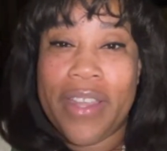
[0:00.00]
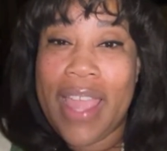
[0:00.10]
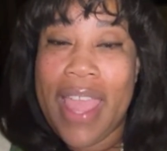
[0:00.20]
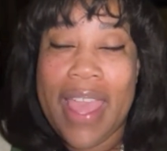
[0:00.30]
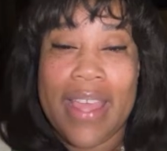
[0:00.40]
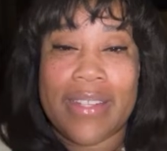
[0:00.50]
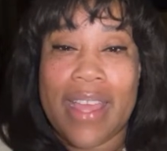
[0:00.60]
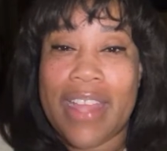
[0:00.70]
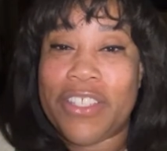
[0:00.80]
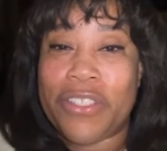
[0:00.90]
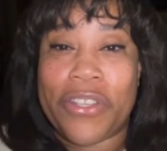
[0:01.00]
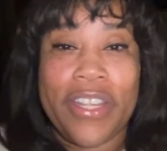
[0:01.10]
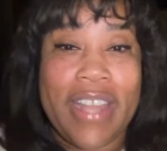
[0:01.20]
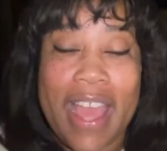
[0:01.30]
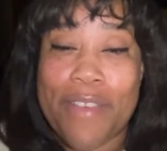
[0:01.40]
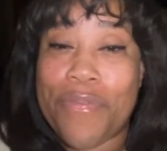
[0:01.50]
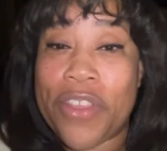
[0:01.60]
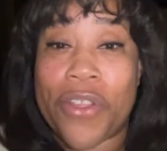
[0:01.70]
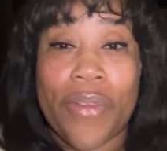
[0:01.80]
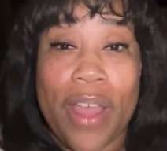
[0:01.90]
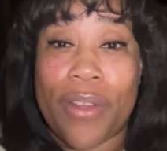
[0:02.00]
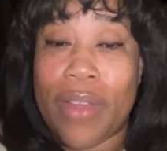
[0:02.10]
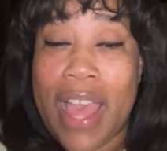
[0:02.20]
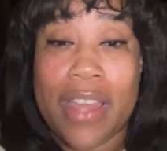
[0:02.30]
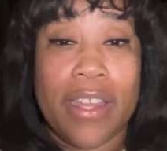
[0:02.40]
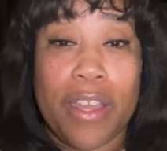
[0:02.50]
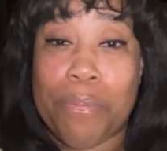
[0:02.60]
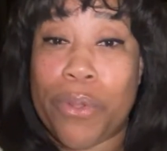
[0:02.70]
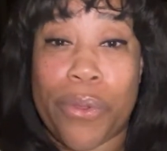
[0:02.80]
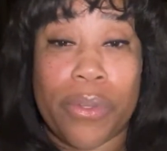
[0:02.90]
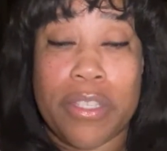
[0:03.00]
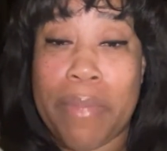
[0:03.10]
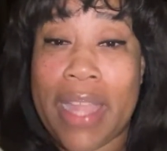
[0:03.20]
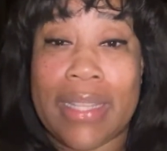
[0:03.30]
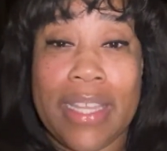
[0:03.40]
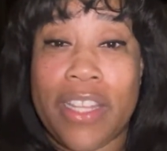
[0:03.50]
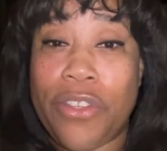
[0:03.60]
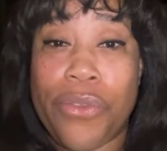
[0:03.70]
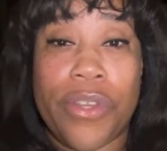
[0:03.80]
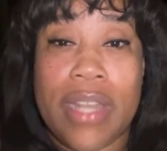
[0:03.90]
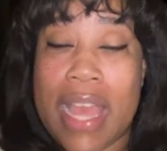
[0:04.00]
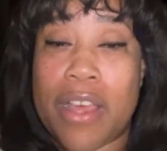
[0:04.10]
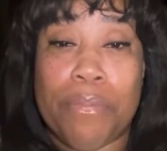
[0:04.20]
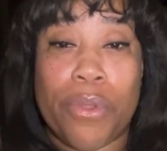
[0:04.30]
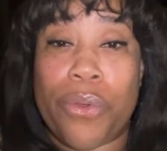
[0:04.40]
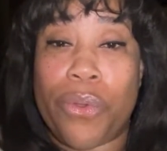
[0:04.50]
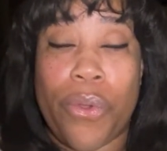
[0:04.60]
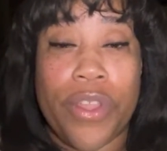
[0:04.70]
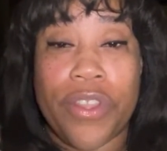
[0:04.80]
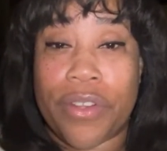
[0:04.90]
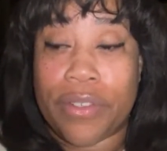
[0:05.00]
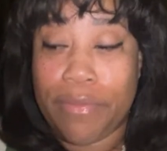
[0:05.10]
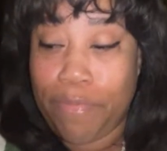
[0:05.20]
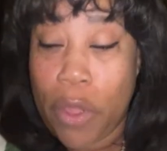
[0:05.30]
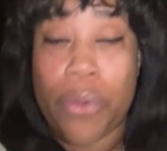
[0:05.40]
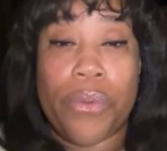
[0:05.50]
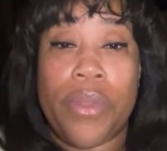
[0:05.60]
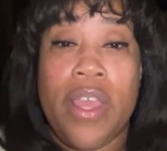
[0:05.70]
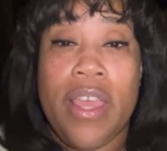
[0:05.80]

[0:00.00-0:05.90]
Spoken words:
and I just could not figure out how to upload because back then you could not upload on your phone.